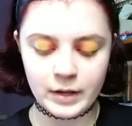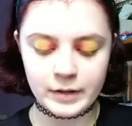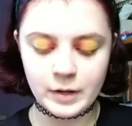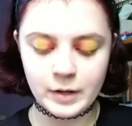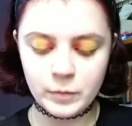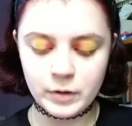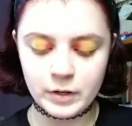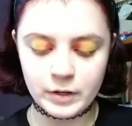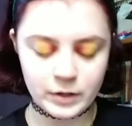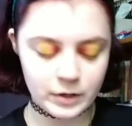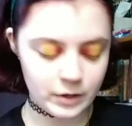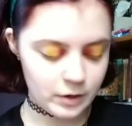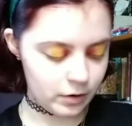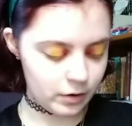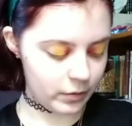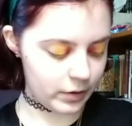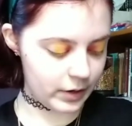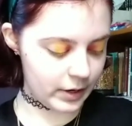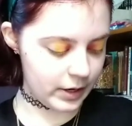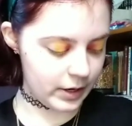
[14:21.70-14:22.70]
Now we're going to
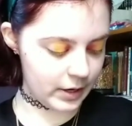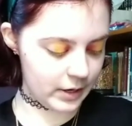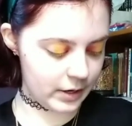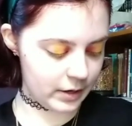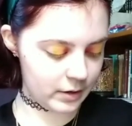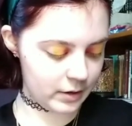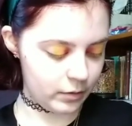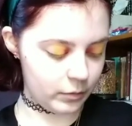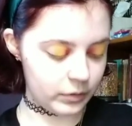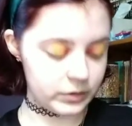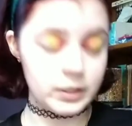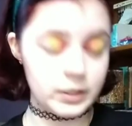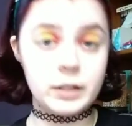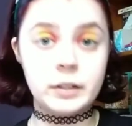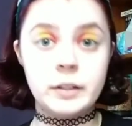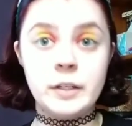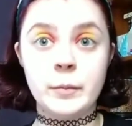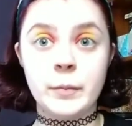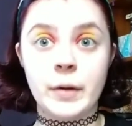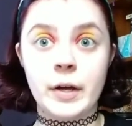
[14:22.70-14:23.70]
go in, once I
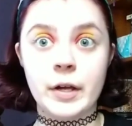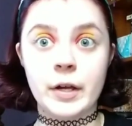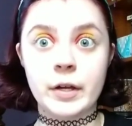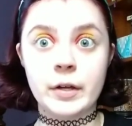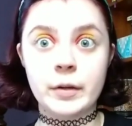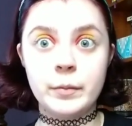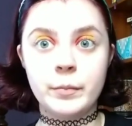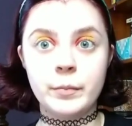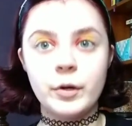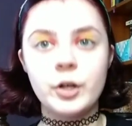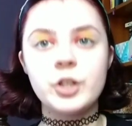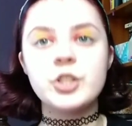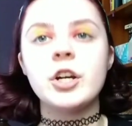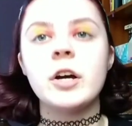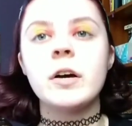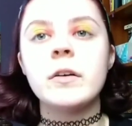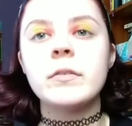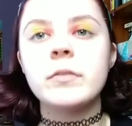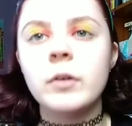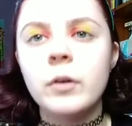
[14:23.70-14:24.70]
clean my brush
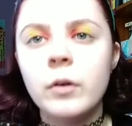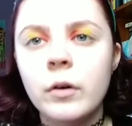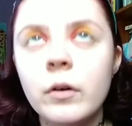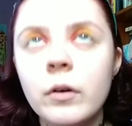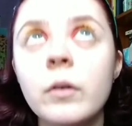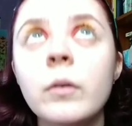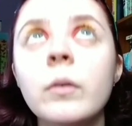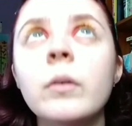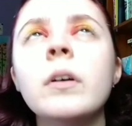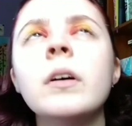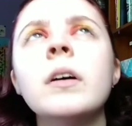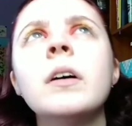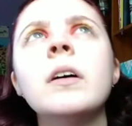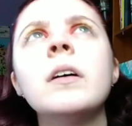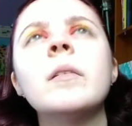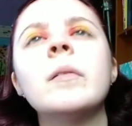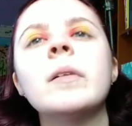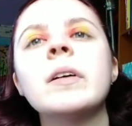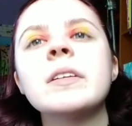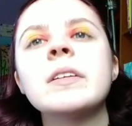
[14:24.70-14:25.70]
off. Oh,
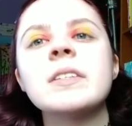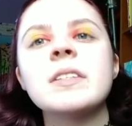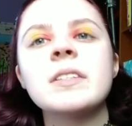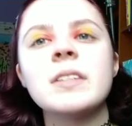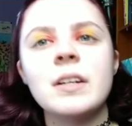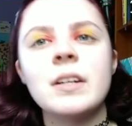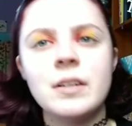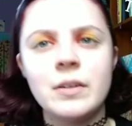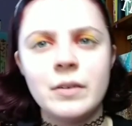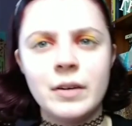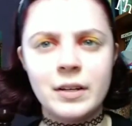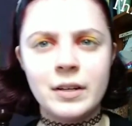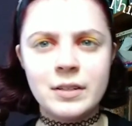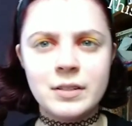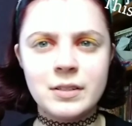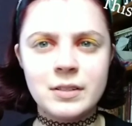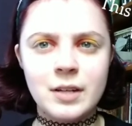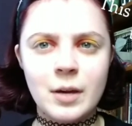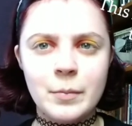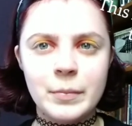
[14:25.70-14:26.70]
what is the sun doing?
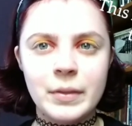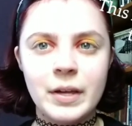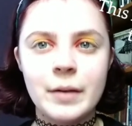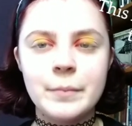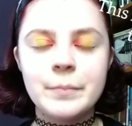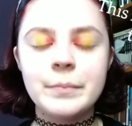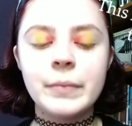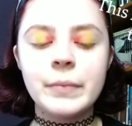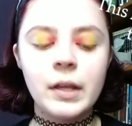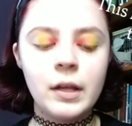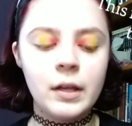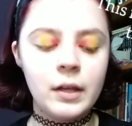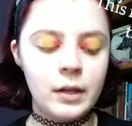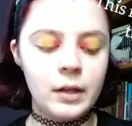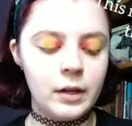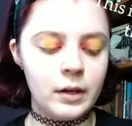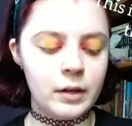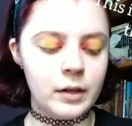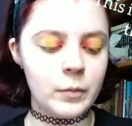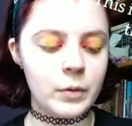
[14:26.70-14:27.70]
Stop that.
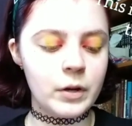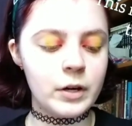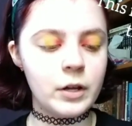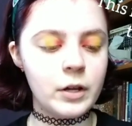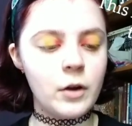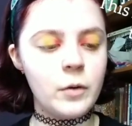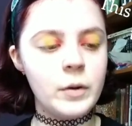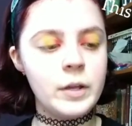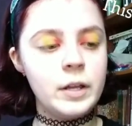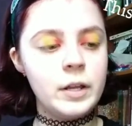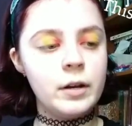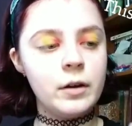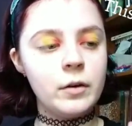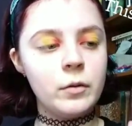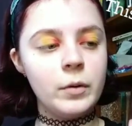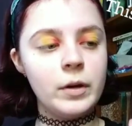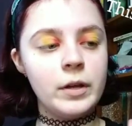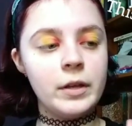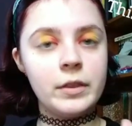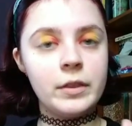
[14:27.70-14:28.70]
Now we're going to go in
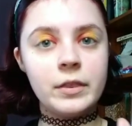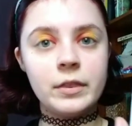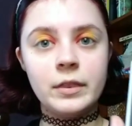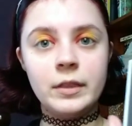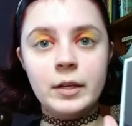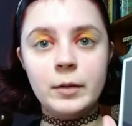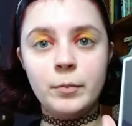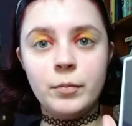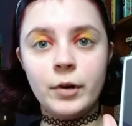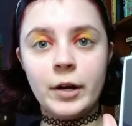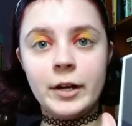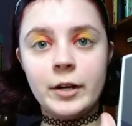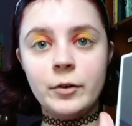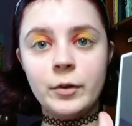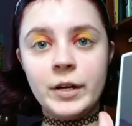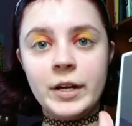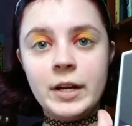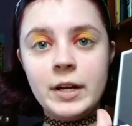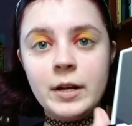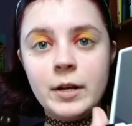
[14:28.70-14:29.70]
with the bright
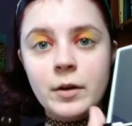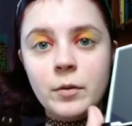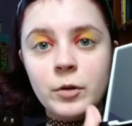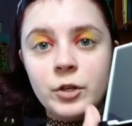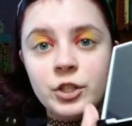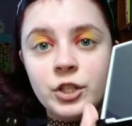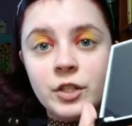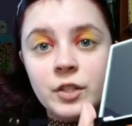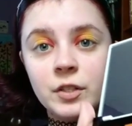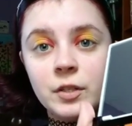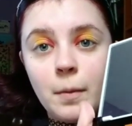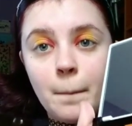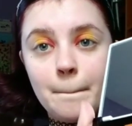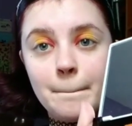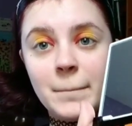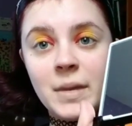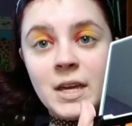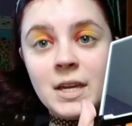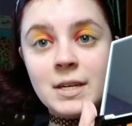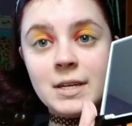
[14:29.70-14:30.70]
green, which is
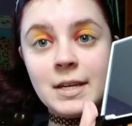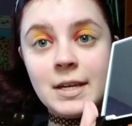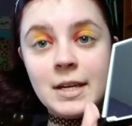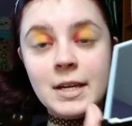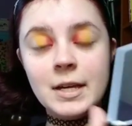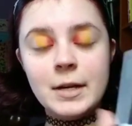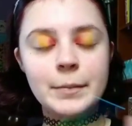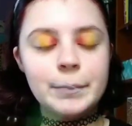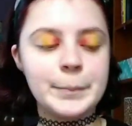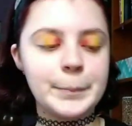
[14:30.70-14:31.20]
Peaky.